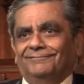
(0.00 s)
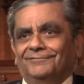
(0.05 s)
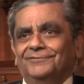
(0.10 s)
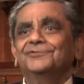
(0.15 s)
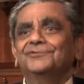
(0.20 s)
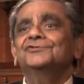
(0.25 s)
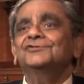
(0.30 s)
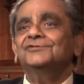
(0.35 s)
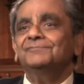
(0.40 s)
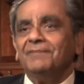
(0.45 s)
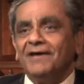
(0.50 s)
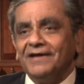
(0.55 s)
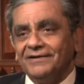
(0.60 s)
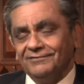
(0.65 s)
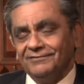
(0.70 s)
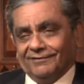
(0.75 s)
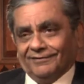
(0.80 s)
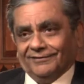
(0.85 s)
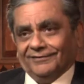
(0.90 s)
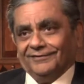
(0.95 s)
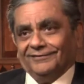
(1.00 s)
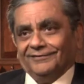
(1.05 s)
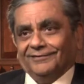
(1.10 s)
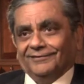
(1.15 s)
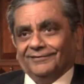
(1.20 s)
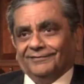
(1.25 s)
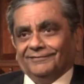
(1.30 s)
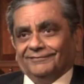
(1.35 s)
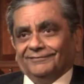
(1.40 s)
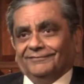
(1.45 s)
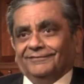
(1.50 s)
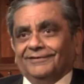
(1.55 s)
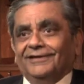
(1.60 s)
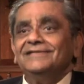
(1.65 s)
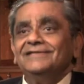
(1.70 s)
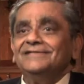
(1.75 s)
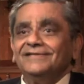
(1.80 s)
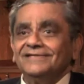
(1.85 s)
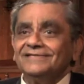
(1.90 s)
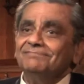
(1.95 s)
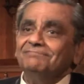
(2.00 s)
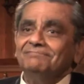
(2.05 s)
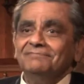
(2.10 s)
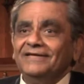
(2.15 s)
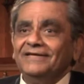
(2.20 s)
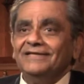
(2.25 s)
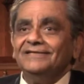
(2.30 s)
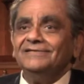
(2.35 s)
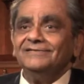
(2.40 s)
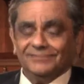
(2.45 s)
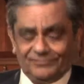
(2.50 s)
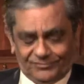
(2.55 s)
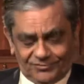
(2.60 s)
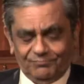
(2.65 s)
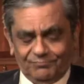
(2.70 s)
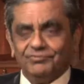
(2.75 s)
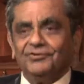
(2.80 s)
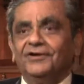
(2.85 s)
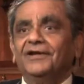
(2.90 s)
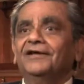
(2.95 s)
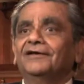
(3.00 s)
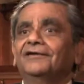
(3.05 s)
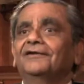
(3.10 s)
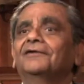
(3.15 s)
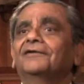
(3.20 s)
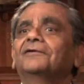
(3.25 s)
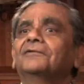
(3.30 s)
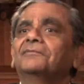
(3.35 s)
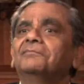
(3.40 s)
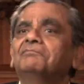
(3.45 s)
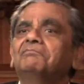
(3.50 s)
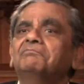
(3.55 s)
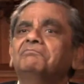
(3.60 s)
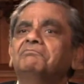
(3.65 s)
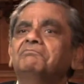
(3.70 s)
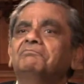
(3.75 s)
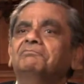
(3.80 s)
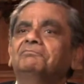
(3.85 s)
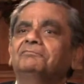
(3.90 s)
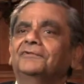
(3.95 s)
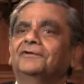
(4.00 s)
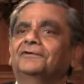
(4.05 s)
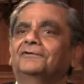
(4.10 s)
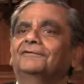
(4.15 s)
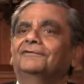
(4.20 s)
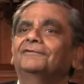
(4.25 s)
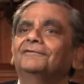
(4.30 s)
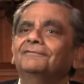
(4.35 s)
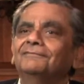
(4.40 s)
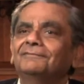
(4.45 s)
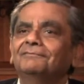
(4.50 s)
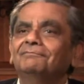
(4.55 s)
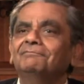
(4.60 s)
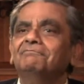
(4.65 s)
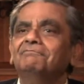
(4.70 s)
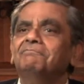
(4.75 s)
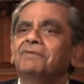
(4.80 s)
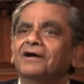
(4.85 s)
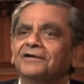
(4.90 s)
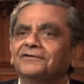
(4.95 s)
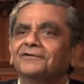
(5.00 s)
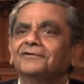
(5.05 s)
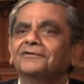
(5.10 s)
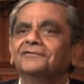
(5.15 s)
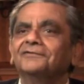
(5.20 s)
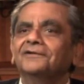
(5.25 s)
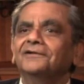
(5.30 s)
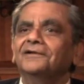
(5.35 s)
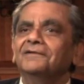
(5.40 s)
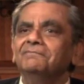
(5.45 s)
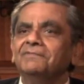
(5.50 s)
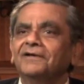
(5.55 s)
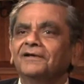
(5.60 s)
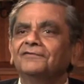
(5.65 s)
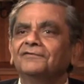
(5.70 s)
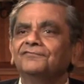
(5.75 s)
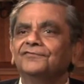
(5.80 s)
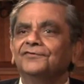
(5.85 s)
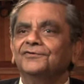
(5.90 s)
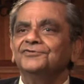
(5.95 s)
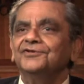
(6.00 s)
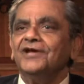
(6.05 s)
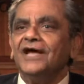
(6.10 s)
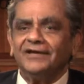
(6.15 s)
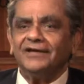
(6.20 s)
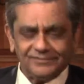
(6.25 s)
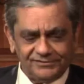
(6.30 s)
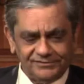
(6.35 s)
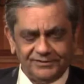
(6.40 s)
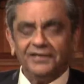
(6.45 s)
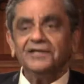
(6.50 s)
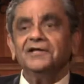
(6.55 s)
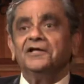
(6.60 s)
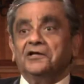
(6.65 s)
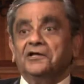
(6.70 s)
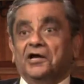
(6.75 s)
to spend on it, it just means you're putting a little, button on the lapel of your jacket saying,